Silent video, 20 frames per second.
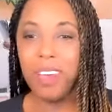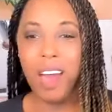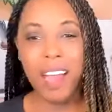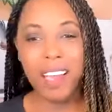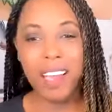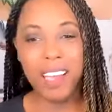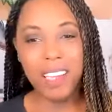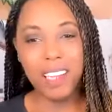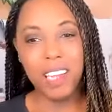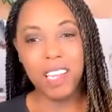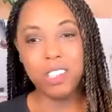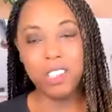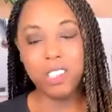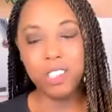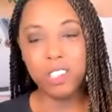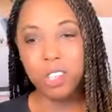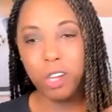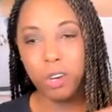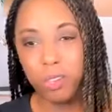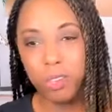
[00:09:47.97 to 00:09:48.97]
I can
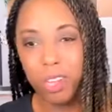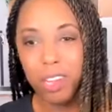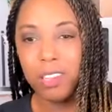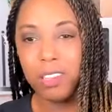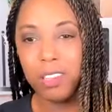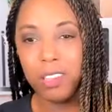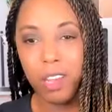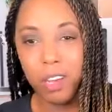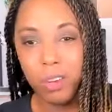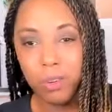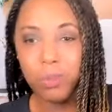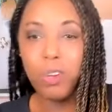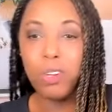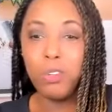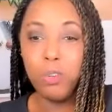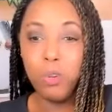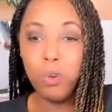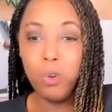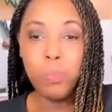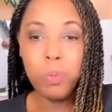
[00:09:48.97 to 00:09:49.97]
insert a
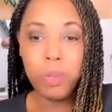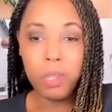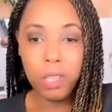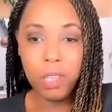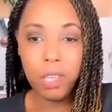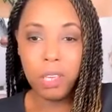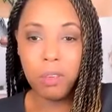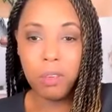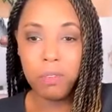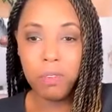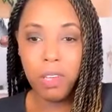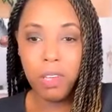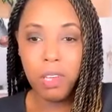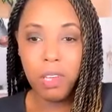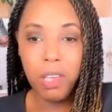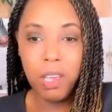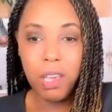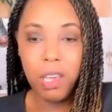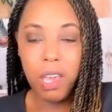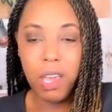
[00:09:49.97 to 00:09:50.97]
new belief,
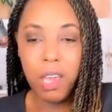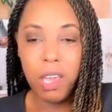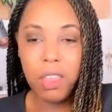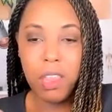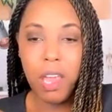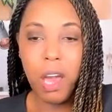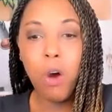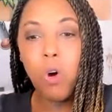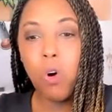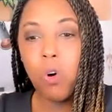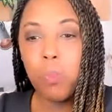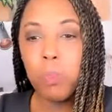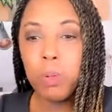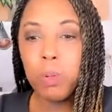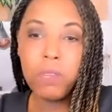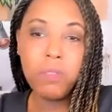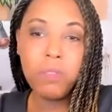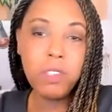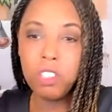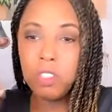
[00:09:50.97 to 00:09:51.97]
and that old
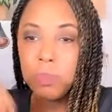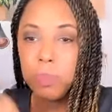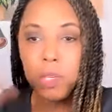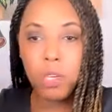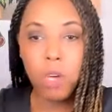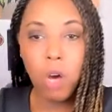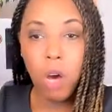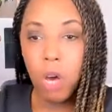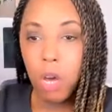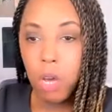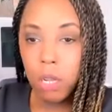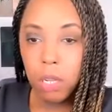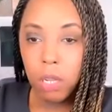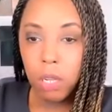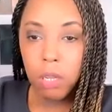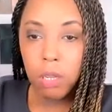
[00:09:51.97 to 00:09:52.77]
belief would just be gone.